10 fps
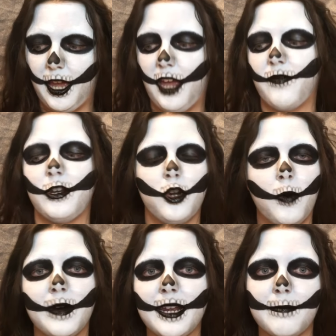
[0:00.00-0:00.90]
If
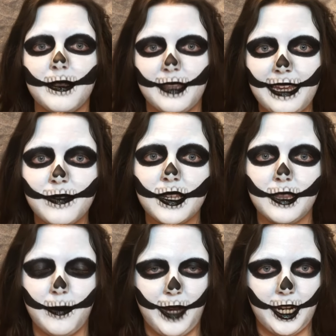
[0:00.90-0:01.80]
nobody believes in
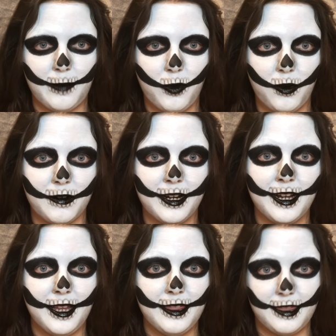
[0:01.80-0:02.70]
them anymore,
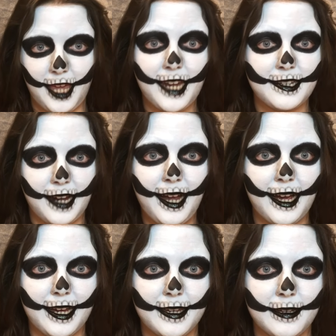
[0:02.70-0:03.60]
they
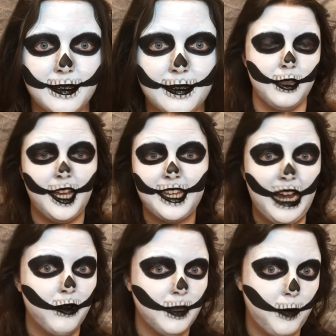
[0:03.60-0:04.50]
die.
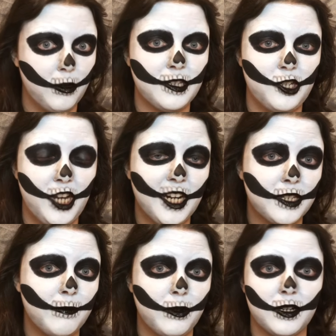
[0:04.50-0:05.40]
Like how in the Percy
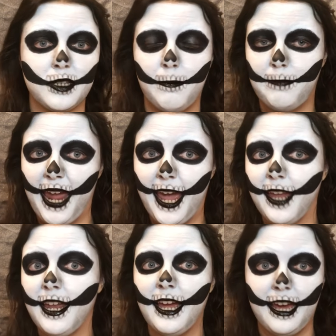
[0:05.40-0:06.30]
Jackson books,
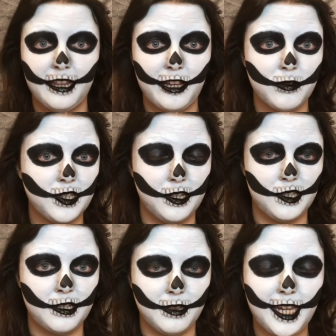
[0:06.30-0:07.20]
Pan, Helios,
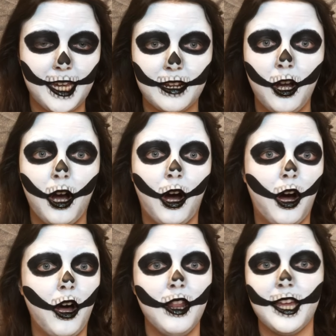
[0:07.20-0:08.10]
and Selene
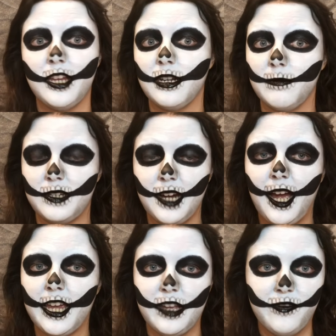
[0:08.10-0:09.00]
all end up
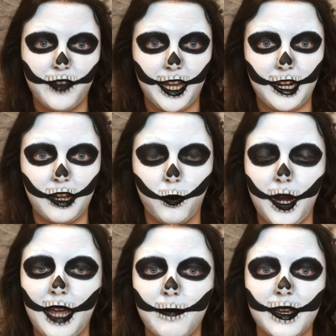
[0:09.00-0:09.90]
dying and fading
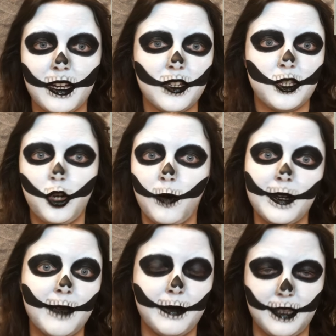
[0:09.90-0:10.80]
away because
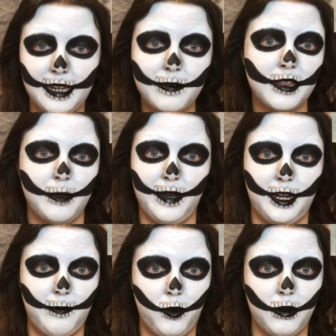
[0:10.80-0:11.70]
nobody believed in them
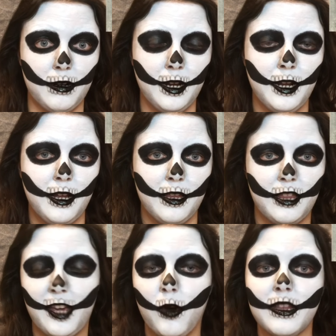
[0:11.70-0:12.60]
anymore.
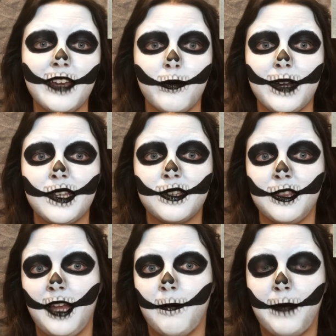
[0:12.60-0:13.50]
The only
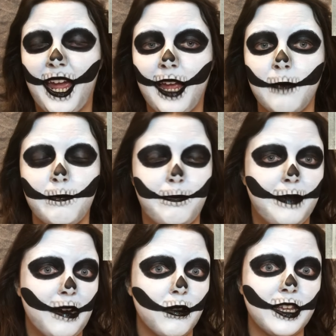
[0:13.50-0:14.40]
reason that Pan
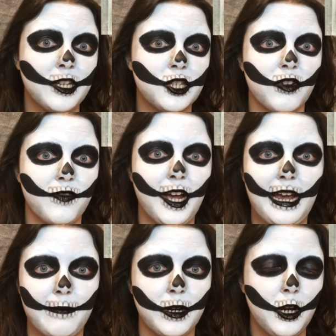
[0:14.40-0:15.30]
barely
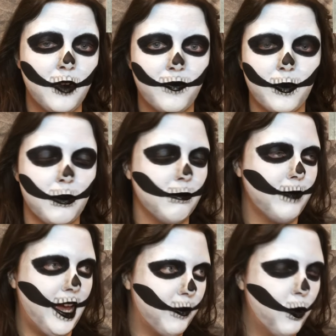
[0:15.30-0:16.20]
survived
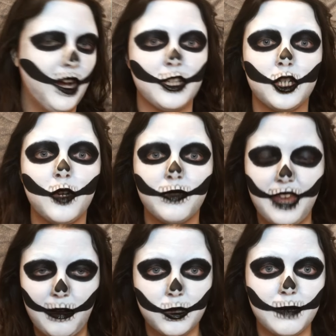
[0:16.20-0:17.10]
for
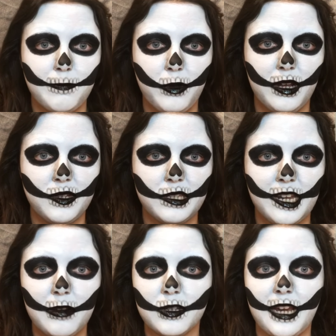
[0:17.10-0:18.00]
2,000
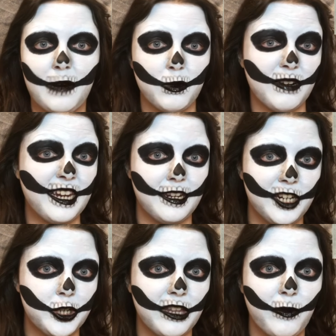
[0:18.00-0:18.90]
plus years after he
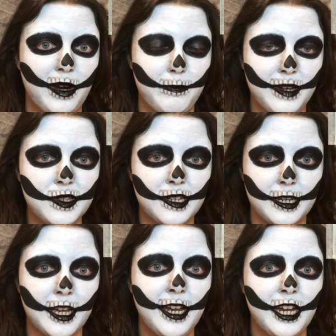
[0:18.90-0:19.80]
initially went
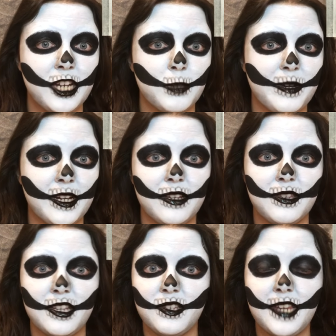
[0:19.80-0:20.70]
missing is
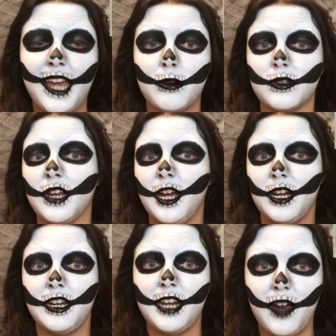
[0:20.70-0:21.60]
because the satyrs
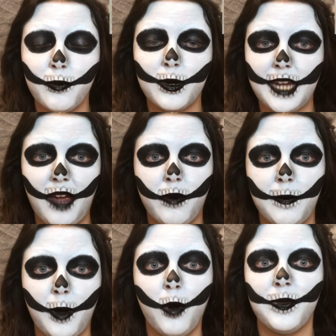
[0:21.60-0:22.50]
never gave
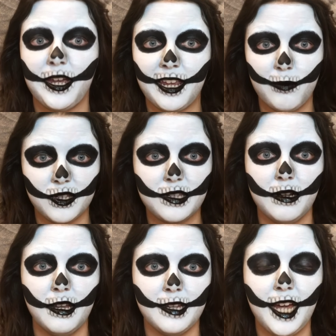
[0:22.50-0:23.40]
up hope that he was
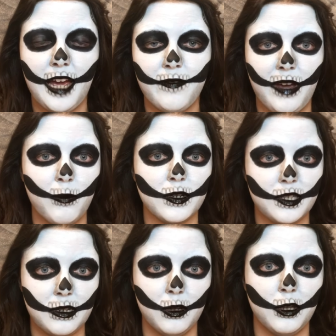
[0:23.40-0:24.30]
still alive and were
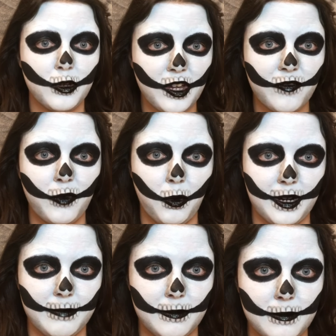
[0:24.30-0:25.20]
still looking
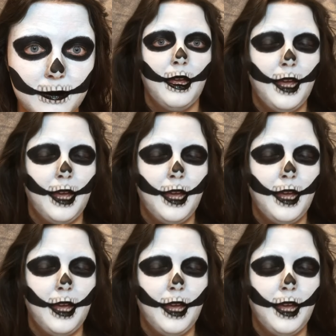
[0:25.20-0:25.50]
for him.